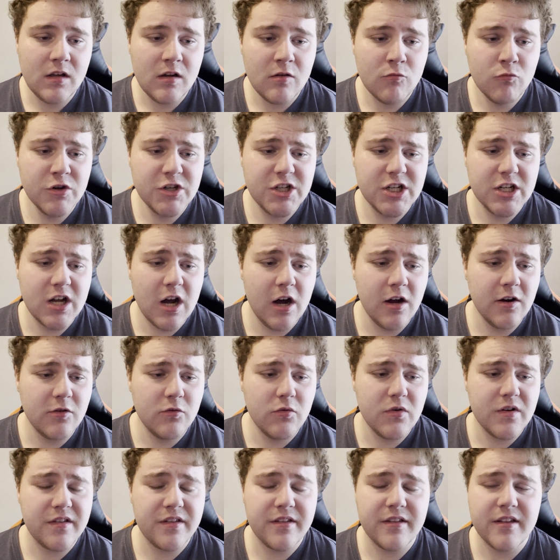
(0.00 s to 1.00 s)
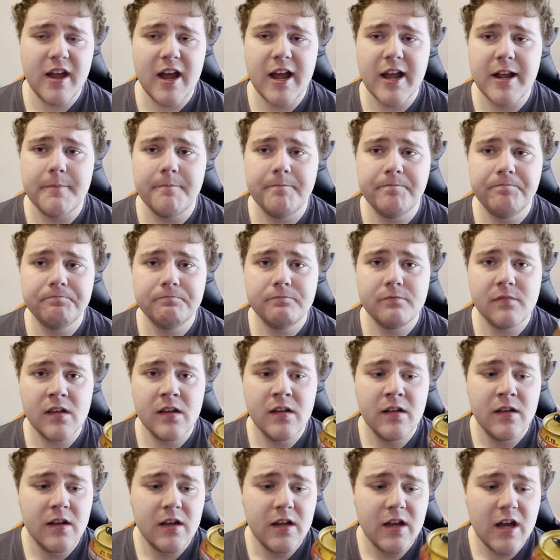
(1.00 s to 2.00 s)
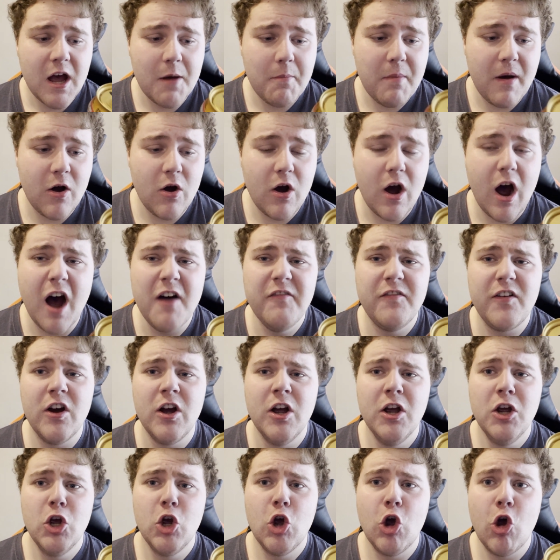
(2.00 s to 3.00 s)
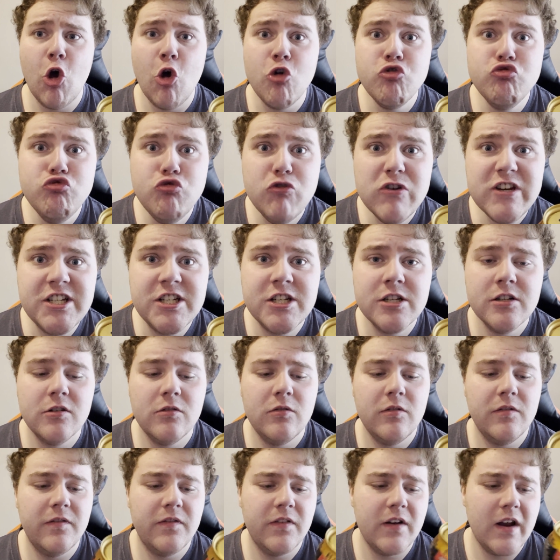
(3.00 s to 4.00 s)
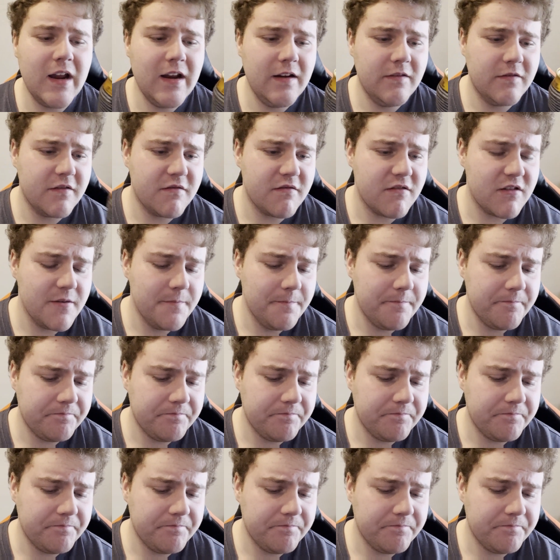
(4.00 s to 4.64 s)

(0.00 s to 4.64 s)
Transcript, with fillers: Which you can't always say about other original flavours.